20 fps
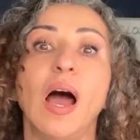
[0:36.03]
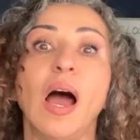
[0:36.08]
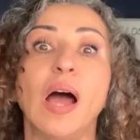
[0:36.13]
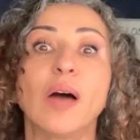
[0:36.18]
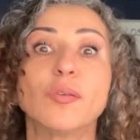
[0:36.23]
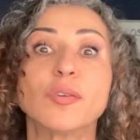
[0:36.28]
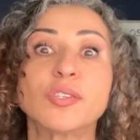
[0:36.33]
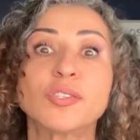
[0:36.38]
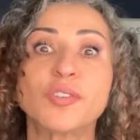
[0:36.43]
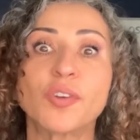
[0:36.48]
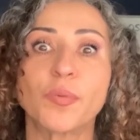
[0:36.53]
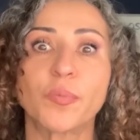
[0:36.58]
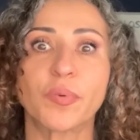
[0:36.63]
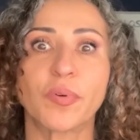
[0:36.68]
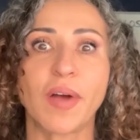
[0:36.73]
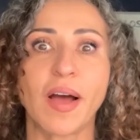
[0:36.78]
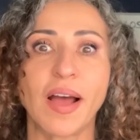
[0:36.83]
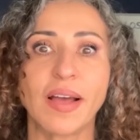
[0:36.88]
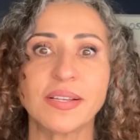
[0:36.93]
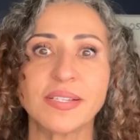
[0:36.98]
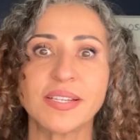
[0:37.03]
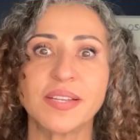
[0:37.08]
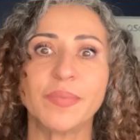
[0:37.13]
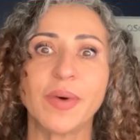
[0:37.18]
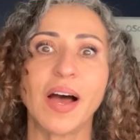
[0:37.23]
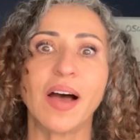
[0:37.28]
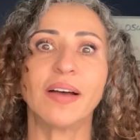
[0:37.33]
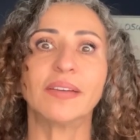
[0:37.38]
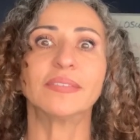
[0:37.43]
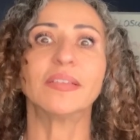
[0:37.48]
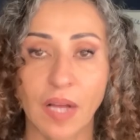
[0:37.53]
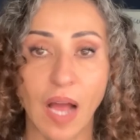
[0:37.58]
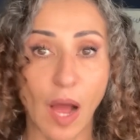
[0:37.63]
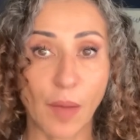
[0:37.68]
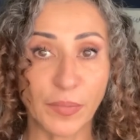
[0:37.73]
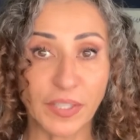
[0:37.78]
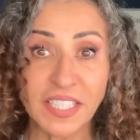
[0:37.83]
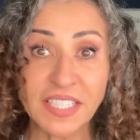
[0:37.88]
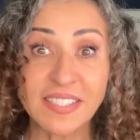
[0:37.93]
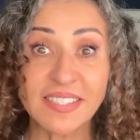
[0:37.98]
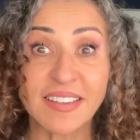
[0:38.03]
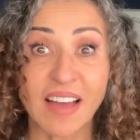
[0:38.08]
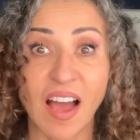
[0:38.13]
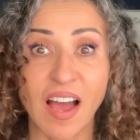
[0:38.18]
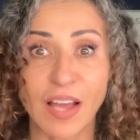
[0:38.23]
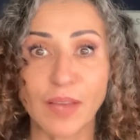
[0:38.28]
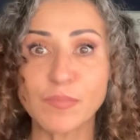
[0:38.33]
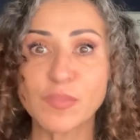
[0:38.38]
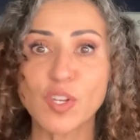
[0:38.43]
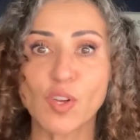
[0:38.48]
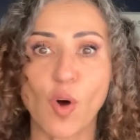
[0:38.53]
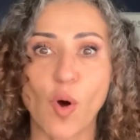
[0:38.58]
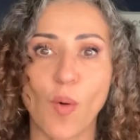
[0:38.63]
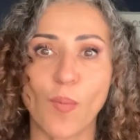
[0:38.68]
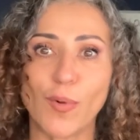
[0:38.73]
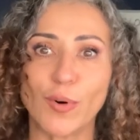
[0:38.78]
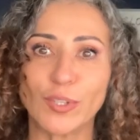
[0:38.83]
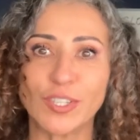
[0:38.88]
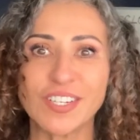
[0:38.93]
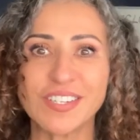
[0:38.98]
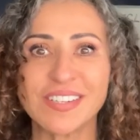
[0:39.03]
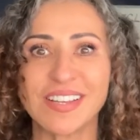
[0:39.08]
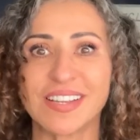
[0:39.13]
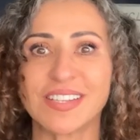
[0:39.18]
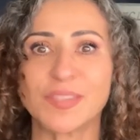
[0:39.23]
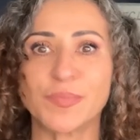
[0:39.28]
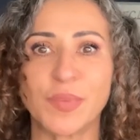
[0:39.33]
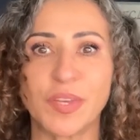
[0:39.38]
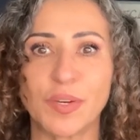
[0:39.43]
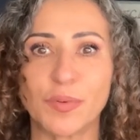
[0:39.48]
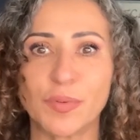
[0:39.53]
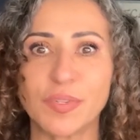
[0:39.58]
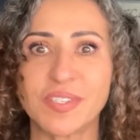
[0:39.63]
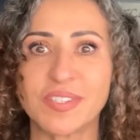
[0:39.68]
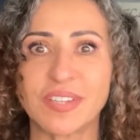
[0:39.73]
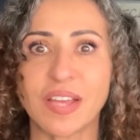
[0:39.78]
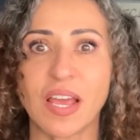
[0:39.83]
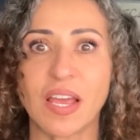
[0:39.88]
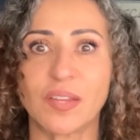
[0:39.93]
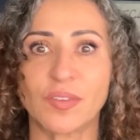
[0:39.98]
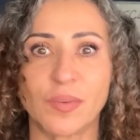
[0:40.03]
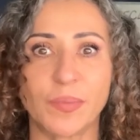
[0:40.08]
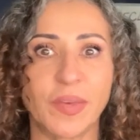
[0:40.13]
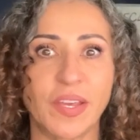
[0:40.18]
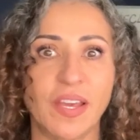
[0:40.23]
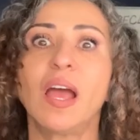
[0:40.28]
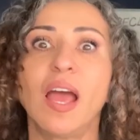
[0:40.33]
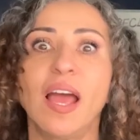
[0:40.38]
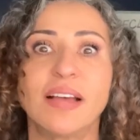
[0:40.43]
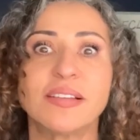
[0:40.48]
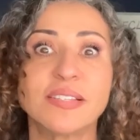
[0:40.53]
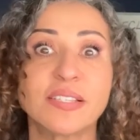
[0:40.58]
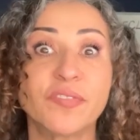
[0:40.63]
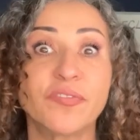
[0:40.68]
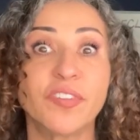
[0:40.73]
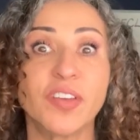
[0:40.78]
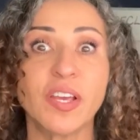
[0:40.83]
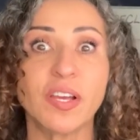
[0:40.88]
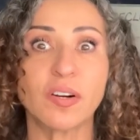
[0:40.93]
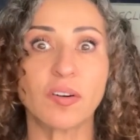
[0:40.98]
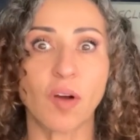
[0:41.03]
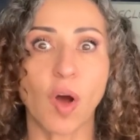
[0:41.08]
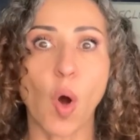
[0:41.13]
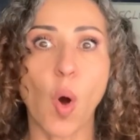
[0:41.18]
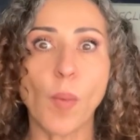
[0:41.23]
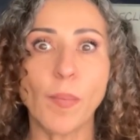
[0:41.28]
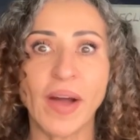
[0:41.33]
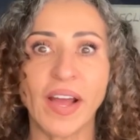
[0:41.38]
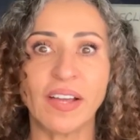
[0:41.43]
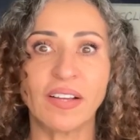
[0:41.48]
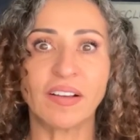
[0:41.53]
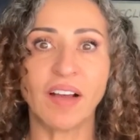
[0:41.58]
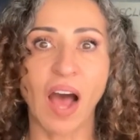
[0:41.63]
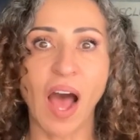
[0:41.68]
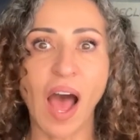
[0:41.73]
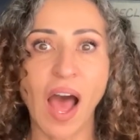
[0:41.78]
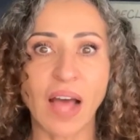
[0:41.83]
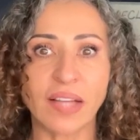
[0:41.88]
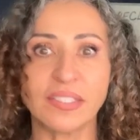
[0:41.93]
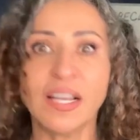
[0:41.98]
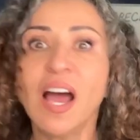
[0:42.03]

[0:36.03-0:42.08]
I was surprised about how many times homeowners I speak with say to me, Esphir, oh my God,